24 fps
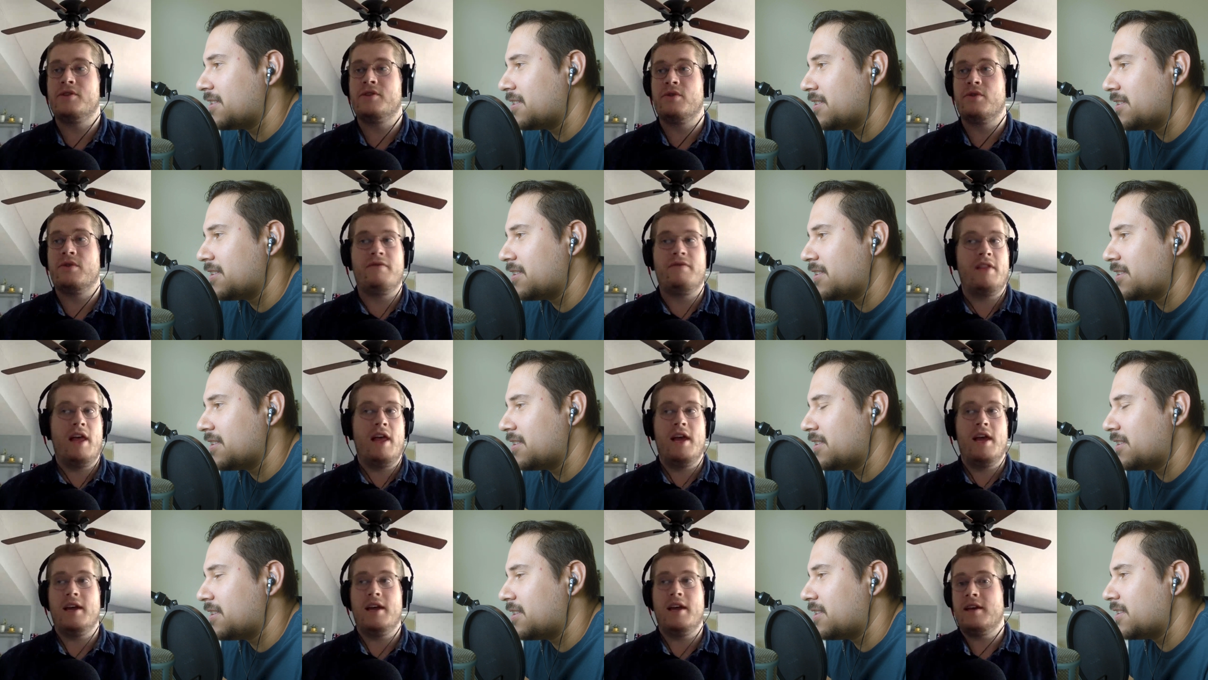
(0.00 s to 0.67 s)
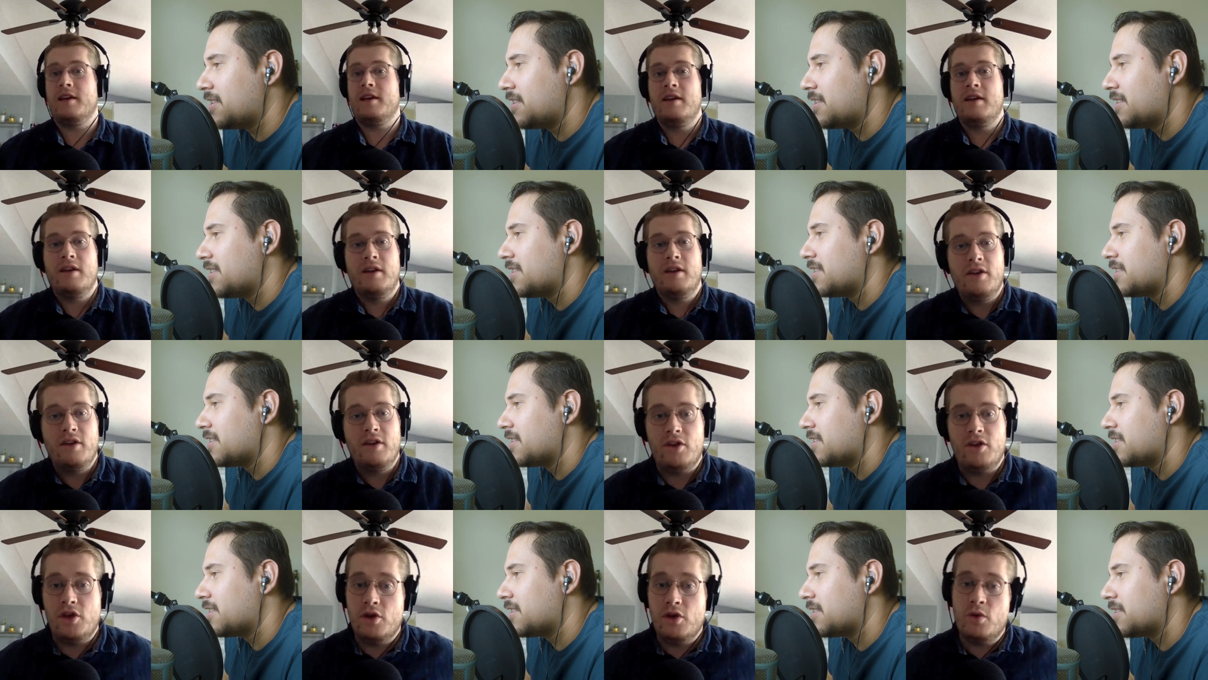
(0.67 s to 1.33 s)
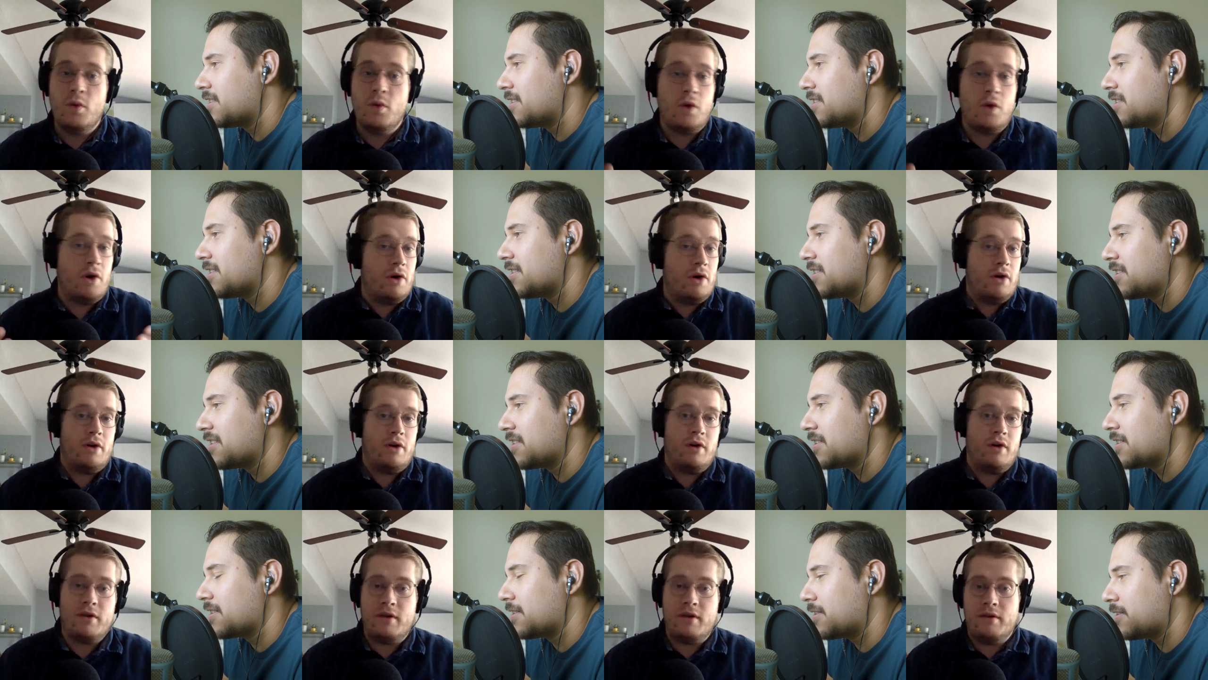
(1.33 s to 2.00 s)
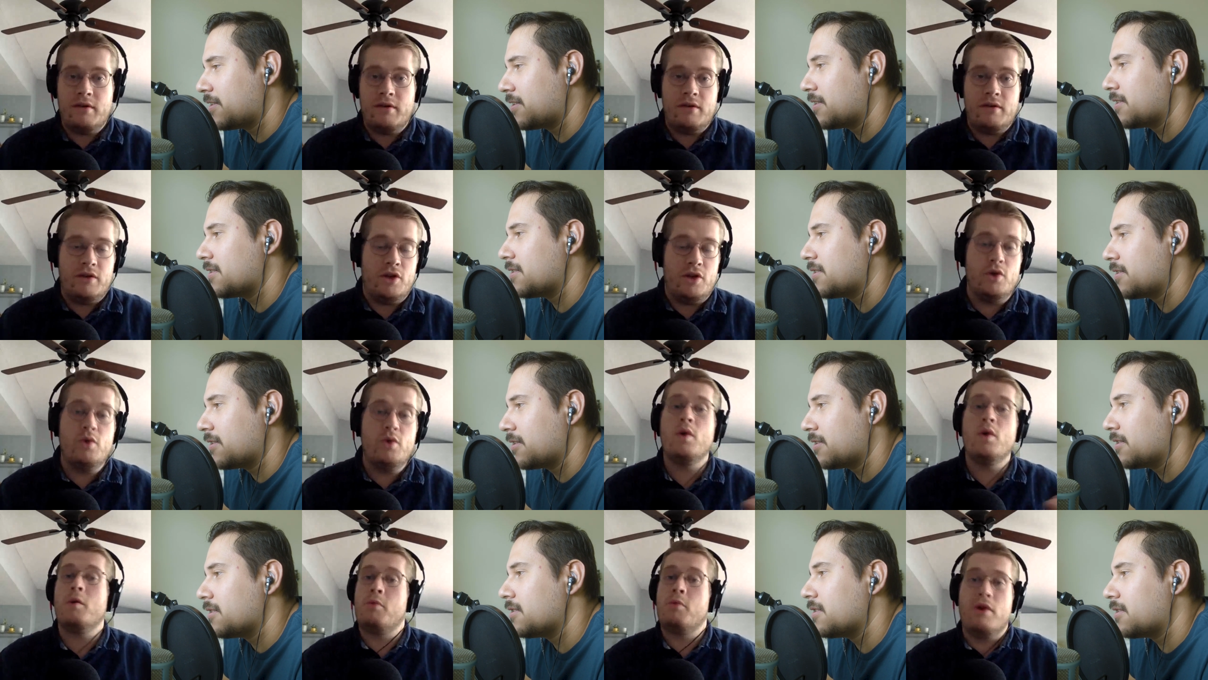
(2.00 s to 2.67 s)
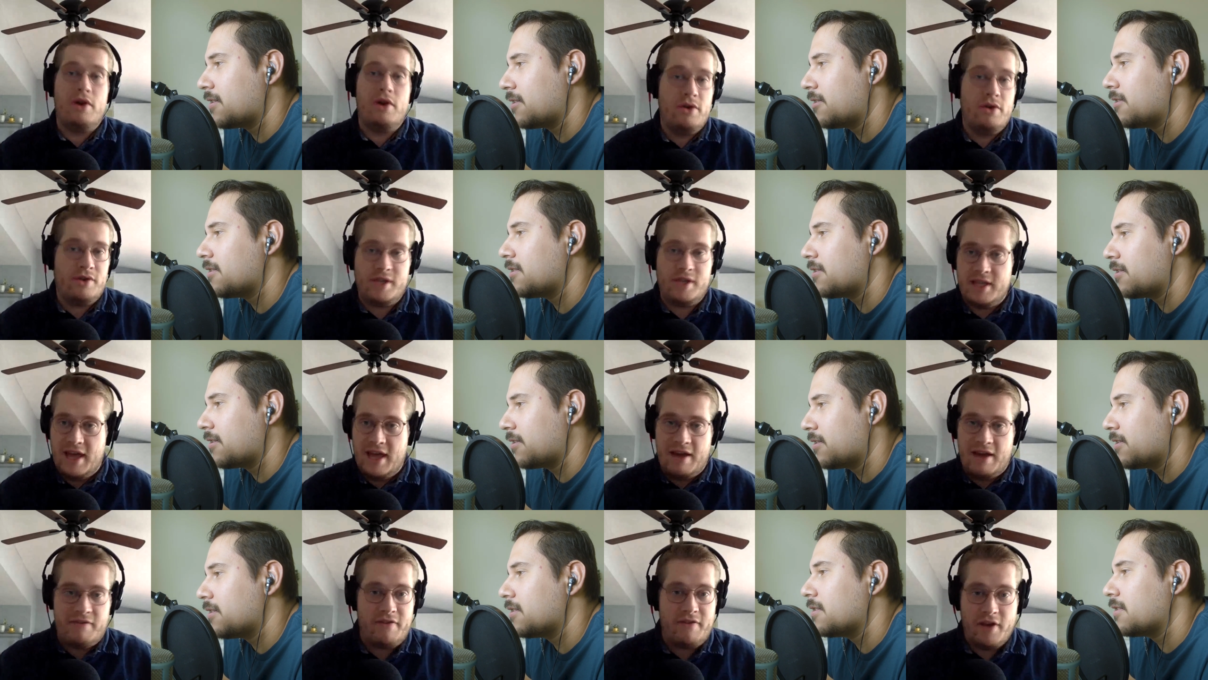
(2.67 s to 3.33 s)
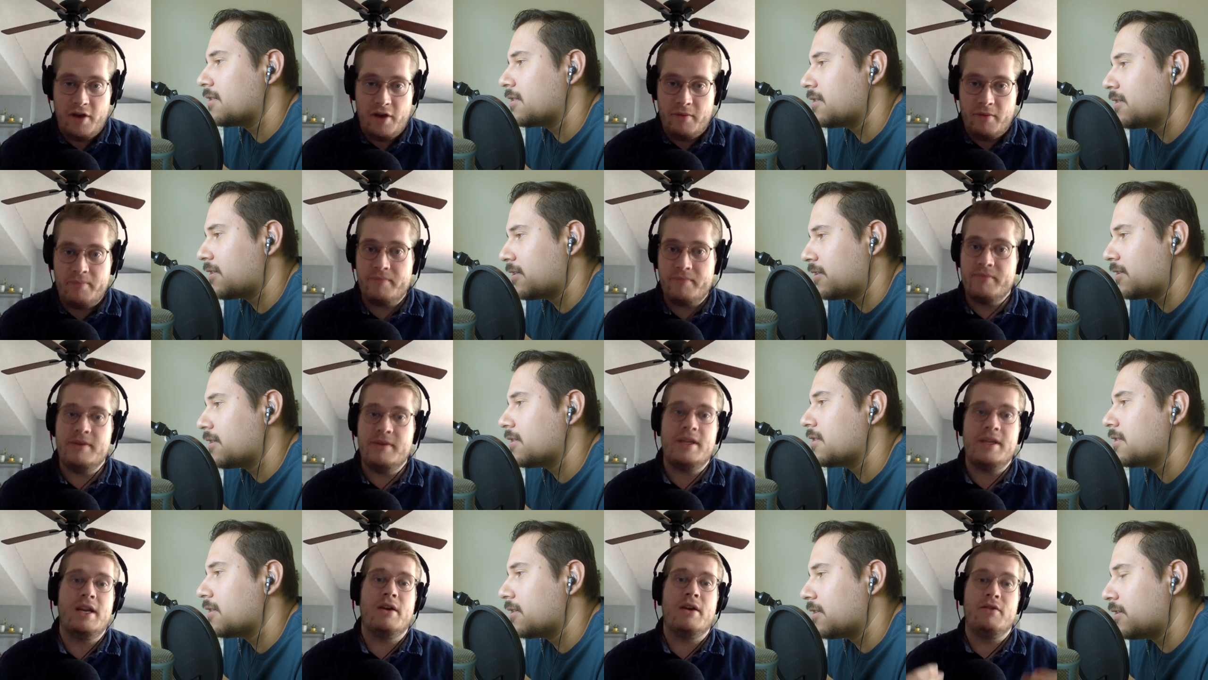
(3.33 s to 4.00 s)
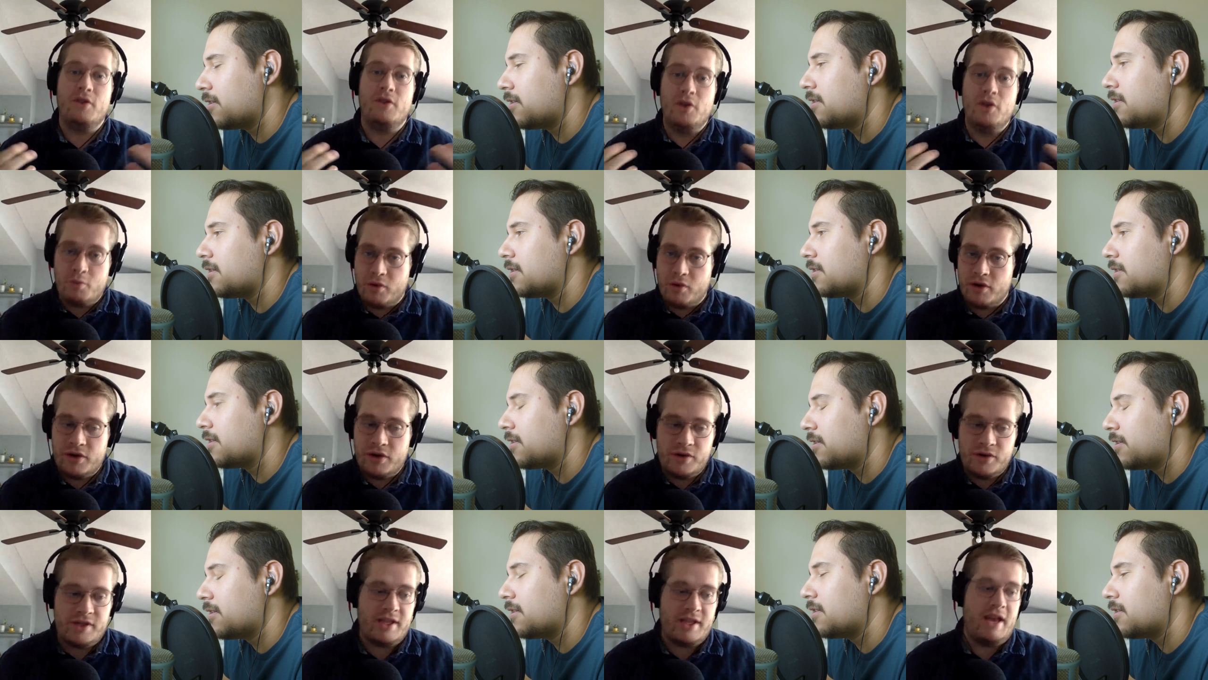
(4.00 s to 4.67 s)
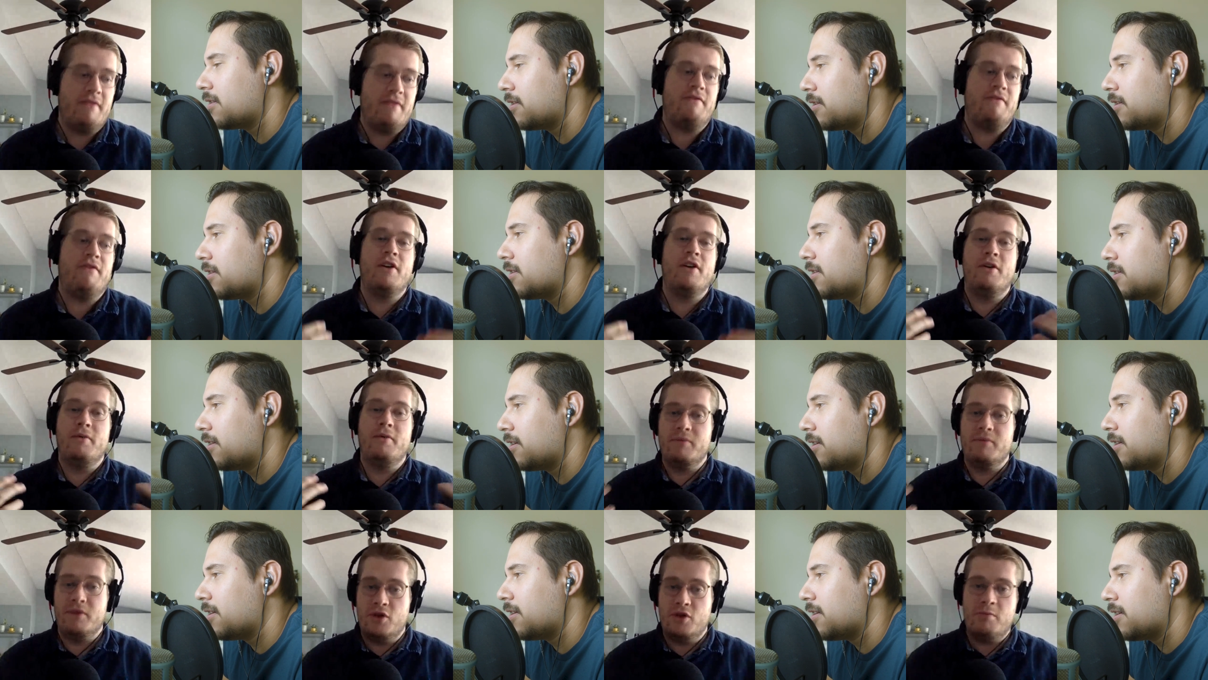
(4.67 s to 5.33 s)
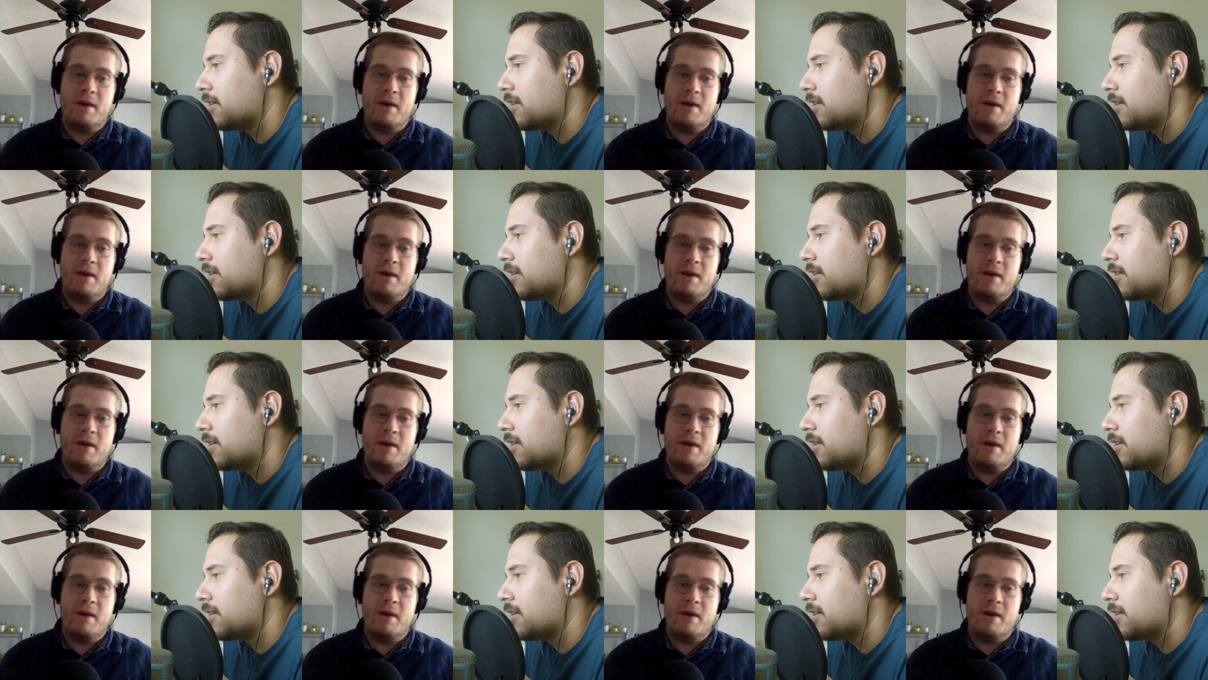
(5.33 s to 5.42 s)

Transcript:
Speaker 1: it was sort of like you were you were producing that film. You know, mm-hmm. you produced that film,